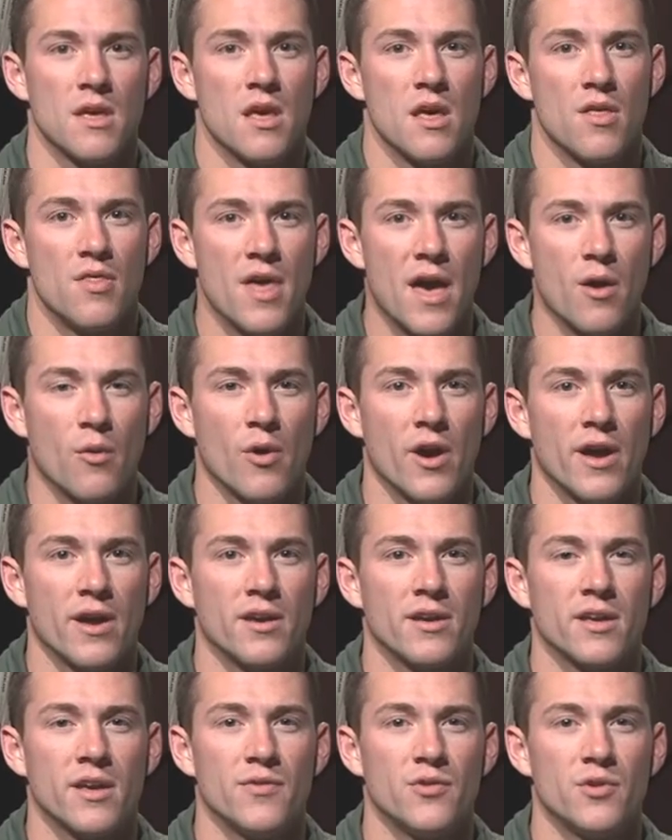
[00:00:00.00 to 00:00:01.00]
That
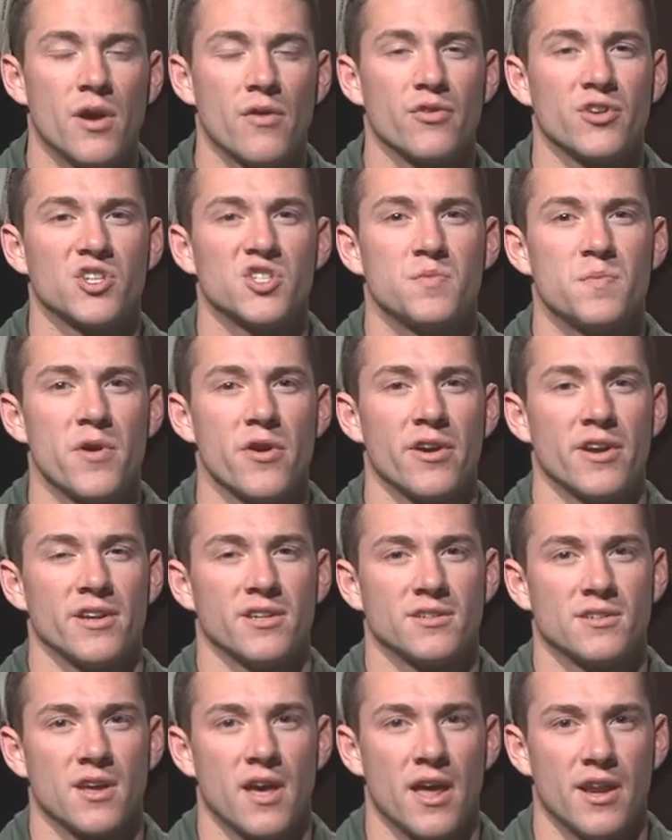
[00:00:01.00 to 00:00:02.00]
way, if you ever
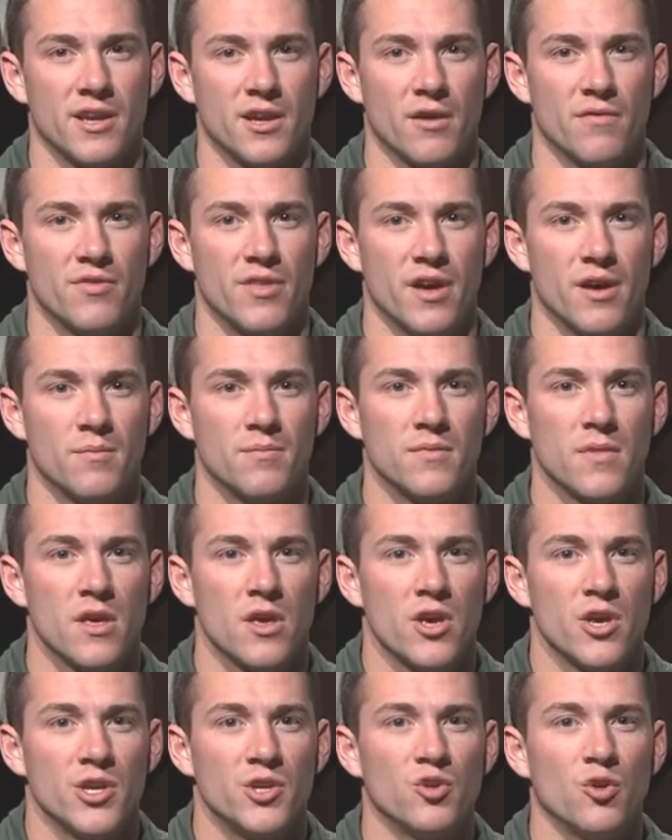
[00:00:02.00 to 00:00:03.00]
experience any of them,
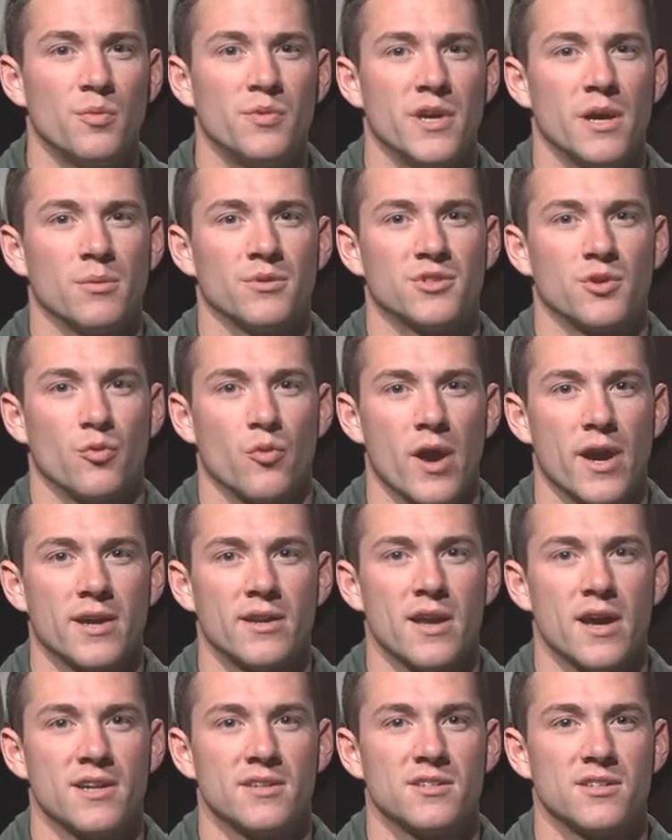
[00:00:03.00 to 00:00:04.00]
you will be able to
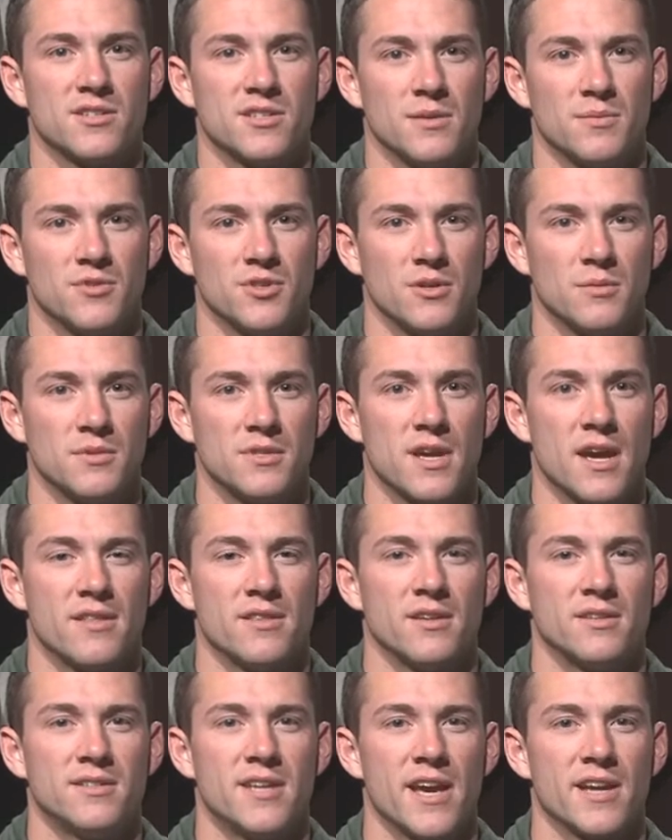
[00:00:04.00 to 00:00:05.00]
recognize the symptoms and
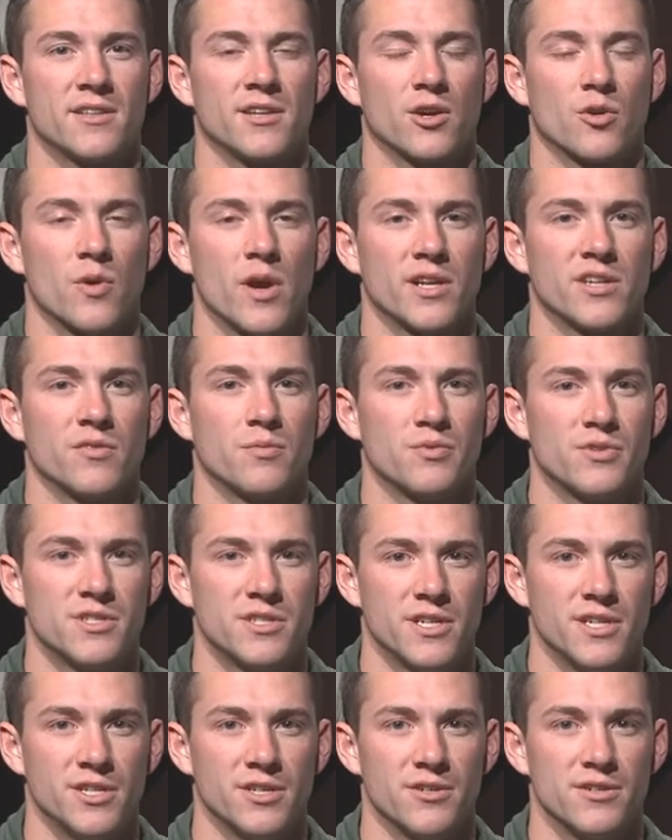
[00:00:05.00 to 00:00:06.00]
then take the corrective
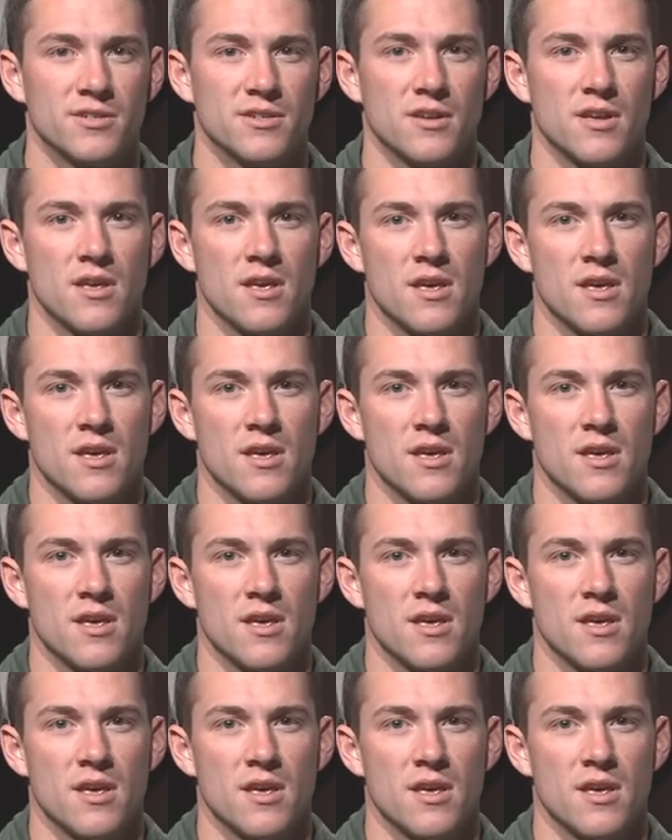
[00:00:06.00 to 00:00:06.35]
procedures.